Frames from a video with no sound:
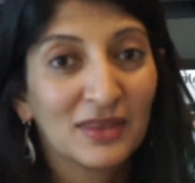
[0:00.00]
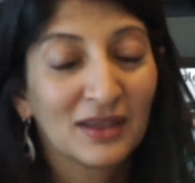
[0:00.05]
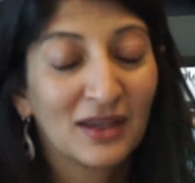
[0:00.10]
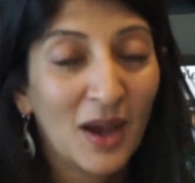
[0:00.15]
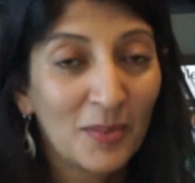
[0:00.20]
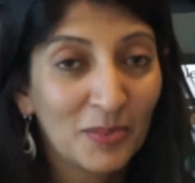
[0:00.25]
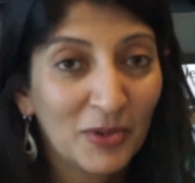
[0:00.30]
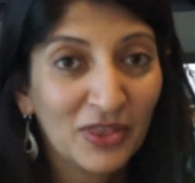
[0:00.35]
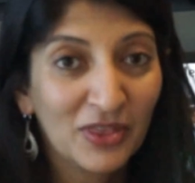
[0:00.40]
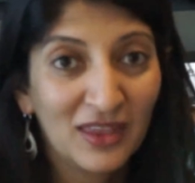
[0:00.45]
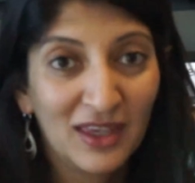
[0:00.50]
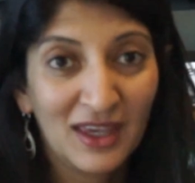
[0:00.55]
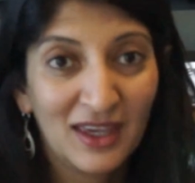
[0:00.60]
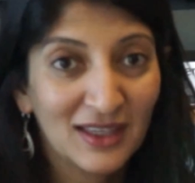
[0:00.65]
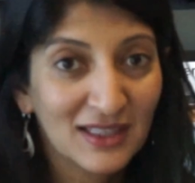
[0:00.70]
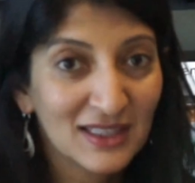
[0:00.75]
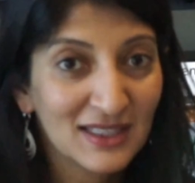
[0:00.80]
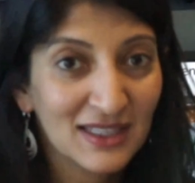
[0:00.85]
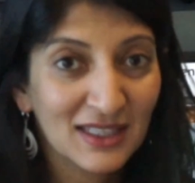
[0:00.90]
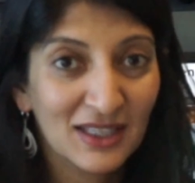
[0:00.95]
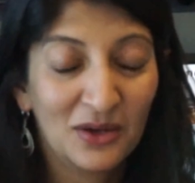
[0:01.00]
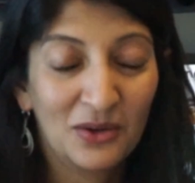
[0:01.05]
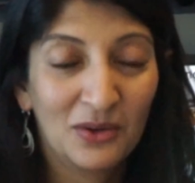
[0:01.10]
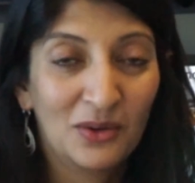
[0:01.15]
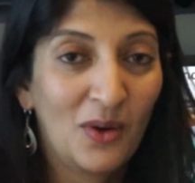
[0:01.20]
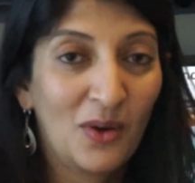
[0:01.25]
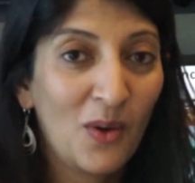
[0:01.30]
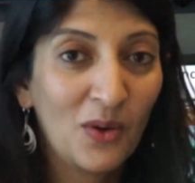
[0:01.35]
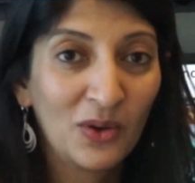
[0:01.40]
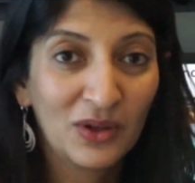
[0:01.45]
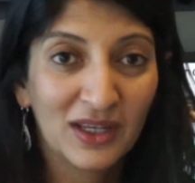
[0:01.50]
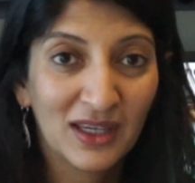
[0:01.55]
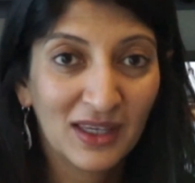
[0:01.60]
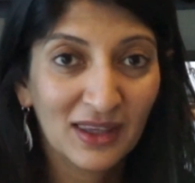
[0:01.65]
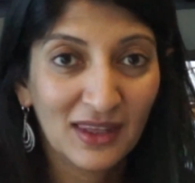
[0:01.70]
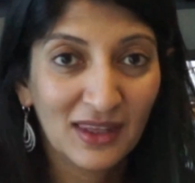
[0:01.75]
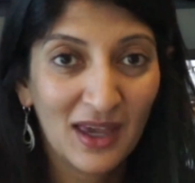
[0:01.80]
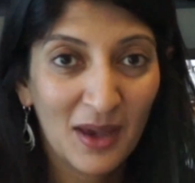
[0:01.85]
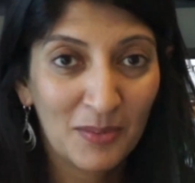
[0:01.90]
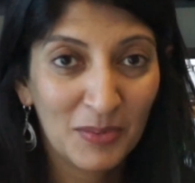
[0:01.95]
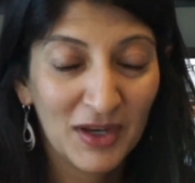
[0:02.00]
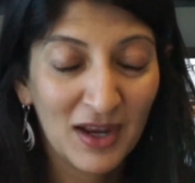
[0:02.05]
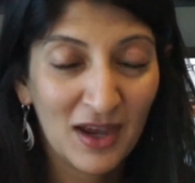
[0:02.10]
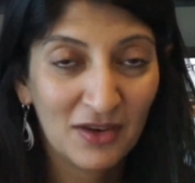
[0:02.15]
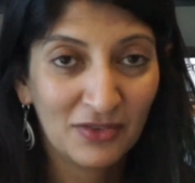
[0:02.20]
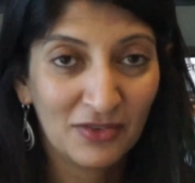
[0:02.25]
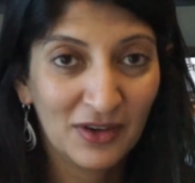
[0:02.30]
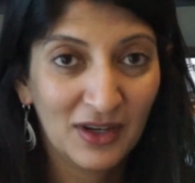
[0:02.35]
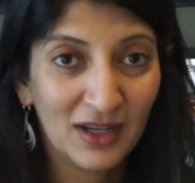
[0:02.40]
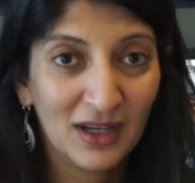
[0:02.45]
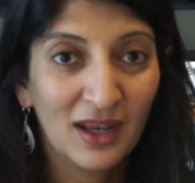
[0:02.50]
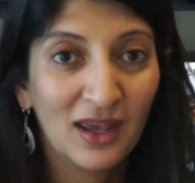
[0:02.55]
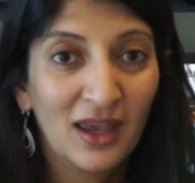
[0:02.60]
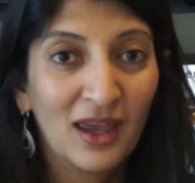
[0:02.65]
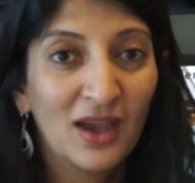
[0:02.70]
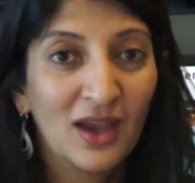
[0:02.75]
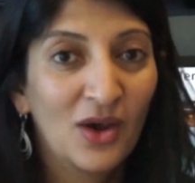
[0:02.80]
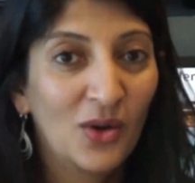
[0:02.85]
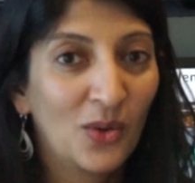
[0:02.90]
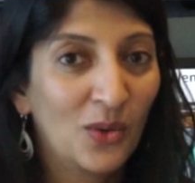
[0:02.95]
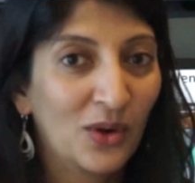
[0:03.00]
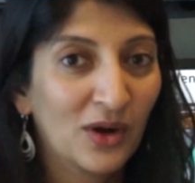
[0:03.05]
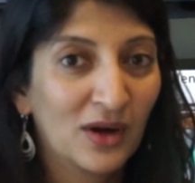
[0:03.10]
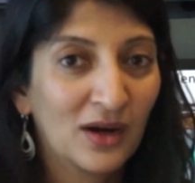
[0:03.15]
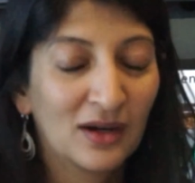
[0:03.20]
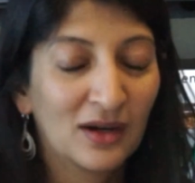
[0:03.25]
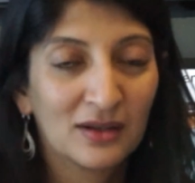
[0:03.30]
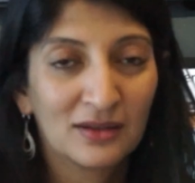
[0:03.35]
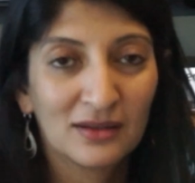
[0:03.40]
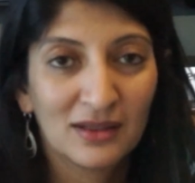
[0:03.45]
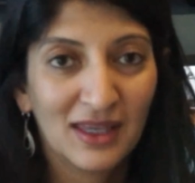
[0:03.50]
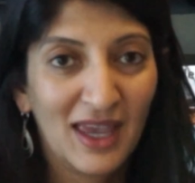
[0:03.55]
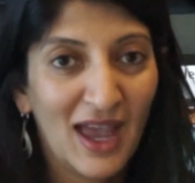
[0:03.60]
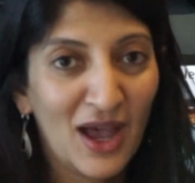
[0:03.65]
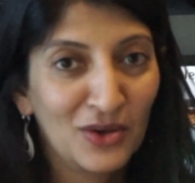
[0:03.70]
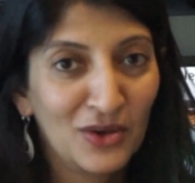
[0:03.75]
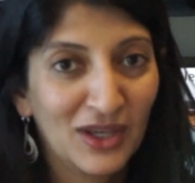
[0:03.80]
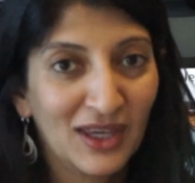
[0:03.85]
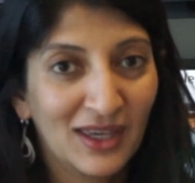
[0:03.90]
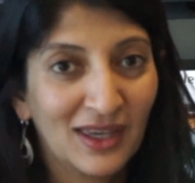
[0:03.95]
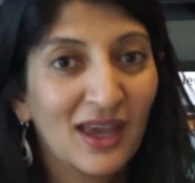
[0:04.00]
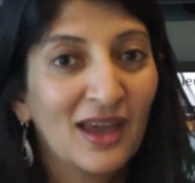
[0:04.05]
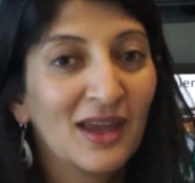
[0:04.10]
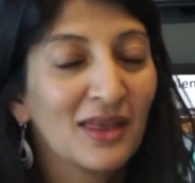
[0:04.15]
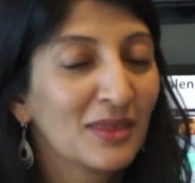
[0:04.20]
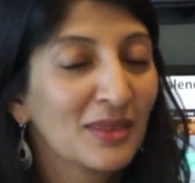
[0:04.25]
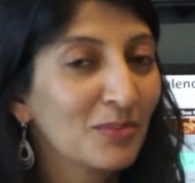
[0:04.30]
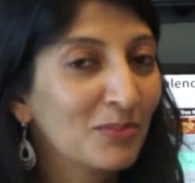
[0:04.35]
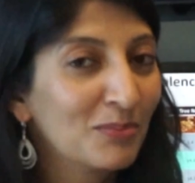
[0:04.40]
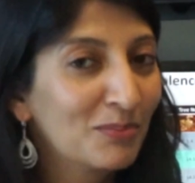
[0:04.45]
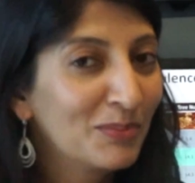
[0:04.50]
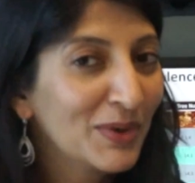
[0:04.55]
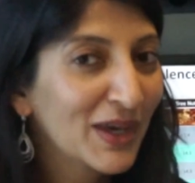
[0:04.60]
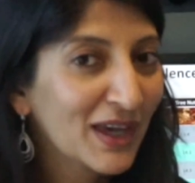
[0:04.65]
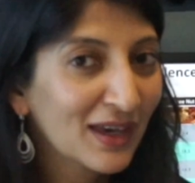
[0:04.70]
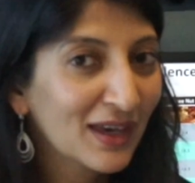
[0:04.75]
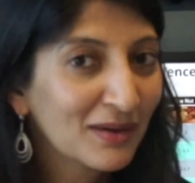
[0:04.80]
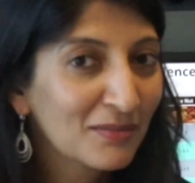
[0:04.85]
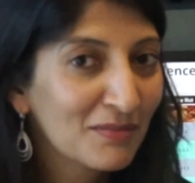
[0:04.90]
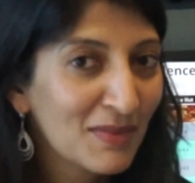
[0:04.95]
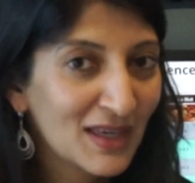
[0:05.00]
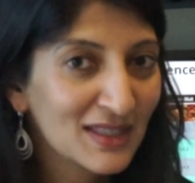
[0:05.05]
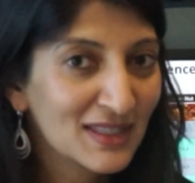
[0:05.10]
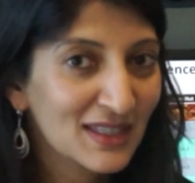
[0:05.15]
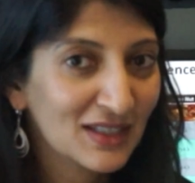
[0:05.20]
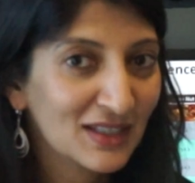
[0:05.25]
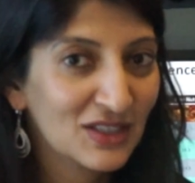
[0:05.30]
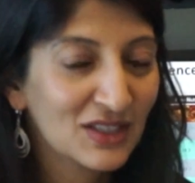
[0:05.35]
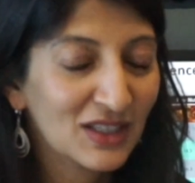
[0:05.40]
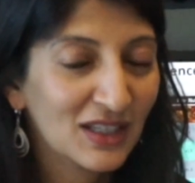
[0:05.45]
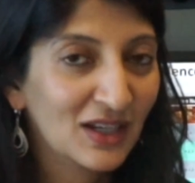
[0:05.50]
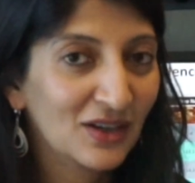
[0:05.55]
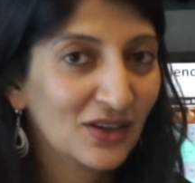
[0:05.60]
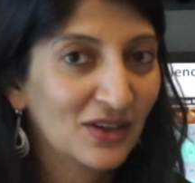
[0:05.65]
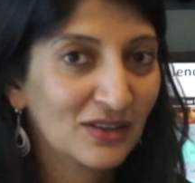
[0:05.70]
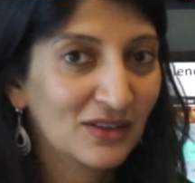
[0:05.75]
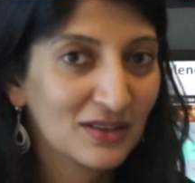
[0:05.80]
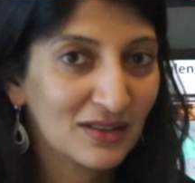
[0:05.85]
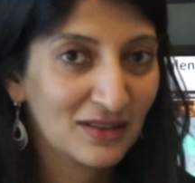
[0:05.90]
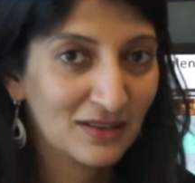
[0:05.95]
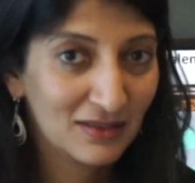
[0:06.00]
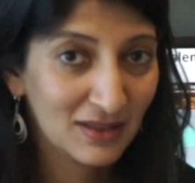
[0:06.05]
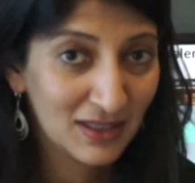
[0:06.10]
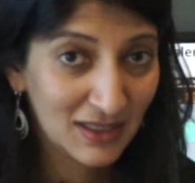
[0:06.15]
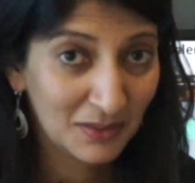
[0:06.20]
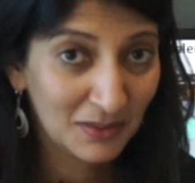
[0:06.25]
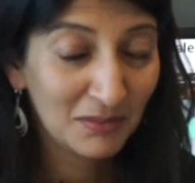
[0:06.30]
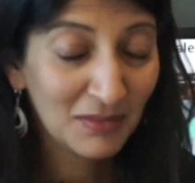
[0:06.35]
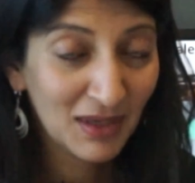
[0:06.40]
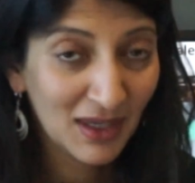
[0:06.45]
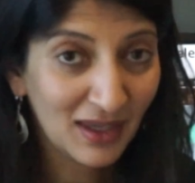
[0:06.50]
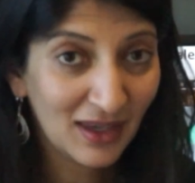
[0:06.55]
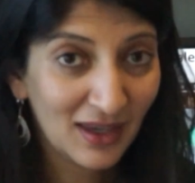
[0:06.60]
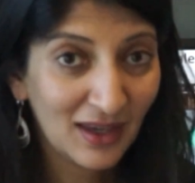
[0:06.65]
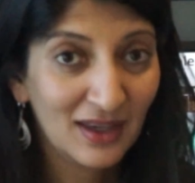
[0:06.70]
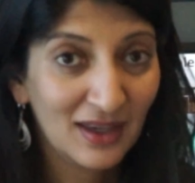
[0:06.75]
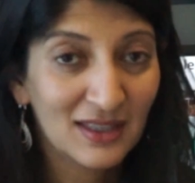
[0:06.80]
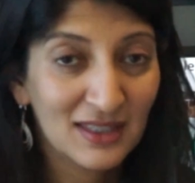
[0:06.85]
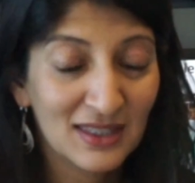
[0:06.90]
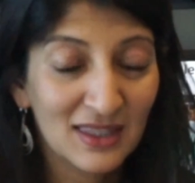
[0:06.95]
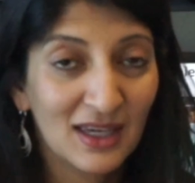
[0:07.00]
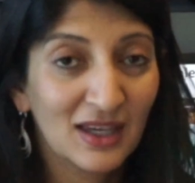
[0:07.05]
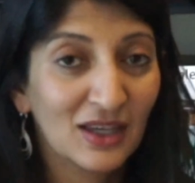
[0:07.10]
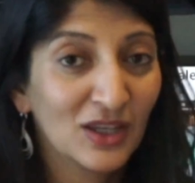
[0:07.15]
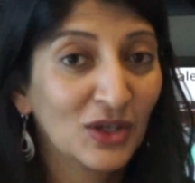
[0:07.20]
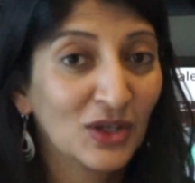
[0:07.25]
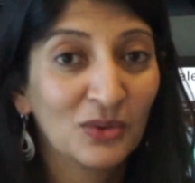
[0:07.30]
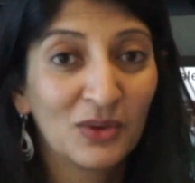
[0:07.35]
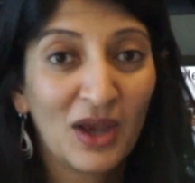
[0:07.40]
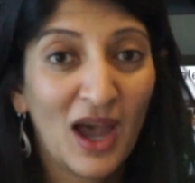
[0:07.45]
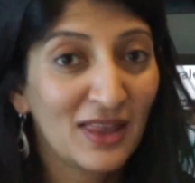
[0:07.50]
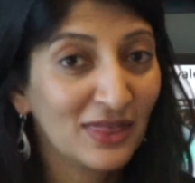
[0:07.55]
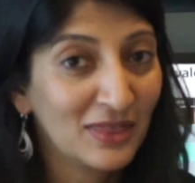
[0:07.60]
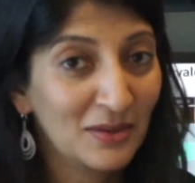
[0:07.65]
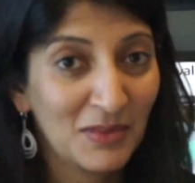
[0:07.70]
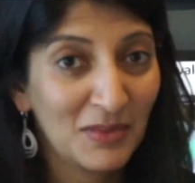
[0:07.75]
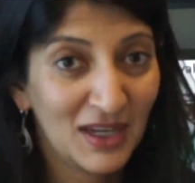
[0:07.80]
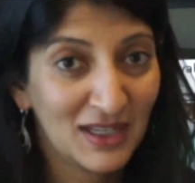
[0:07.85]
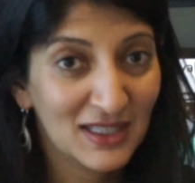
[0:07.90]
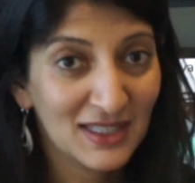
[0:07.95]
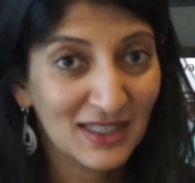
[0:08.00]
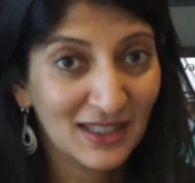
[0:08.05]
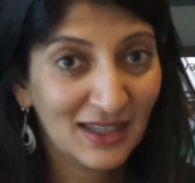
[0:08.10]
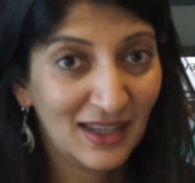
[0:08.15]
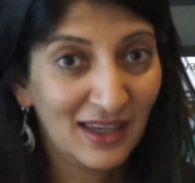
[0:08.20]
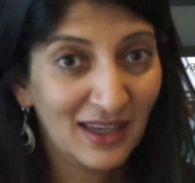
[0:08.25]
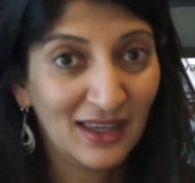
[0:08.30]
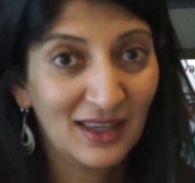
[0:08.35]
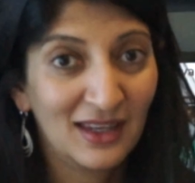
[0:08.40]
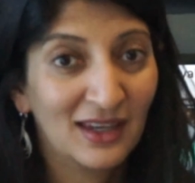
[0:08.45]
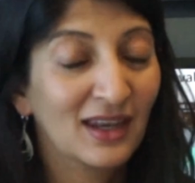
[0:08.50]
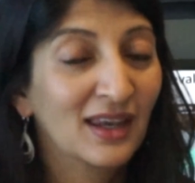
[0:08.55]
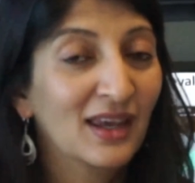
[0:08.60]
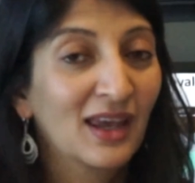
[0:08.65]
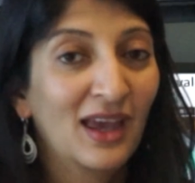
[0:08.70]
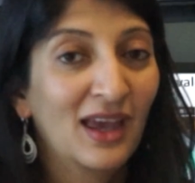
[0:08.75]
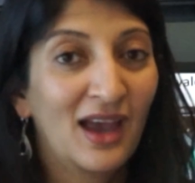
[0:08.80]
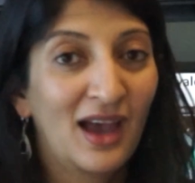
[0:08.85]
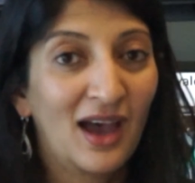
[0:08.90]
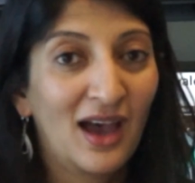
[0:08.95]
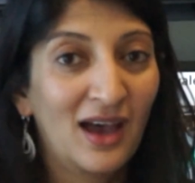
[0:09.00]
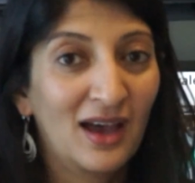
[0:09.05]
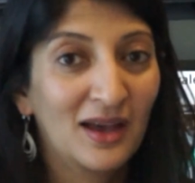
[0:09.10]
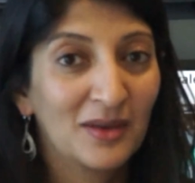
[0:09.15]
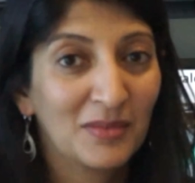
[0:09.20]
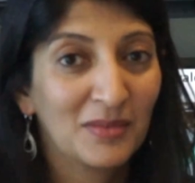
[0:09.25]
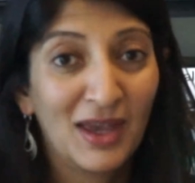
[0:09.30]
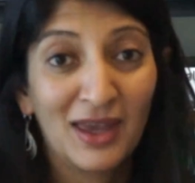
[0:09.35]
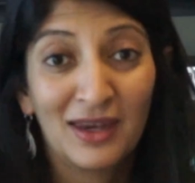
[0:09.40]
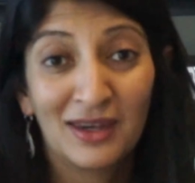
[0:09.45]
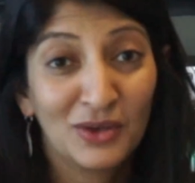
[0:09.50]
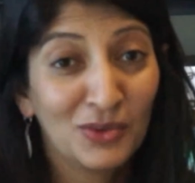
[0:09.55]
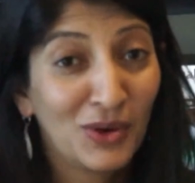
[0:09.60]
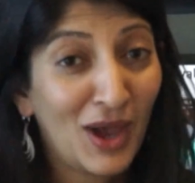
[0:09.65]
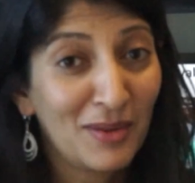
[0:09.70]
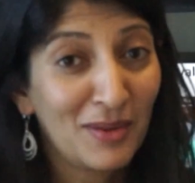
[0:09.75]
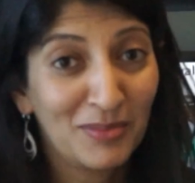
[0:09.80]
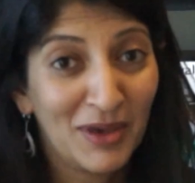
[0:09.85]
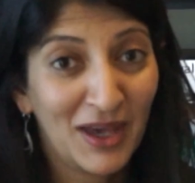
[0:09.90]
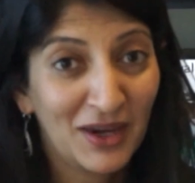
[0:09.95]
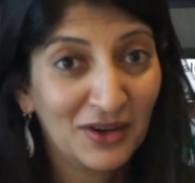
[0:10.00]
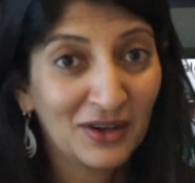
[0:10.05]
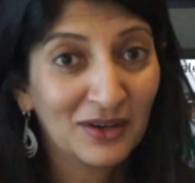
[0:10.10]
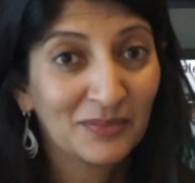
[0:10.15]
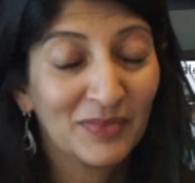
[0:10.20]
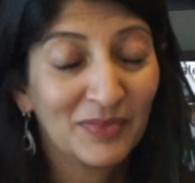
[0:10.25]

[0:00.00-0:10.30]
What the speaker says: Couple things, you know, holding the epinephrine or counting. The big message here to me is that you got the medicine in and you got better.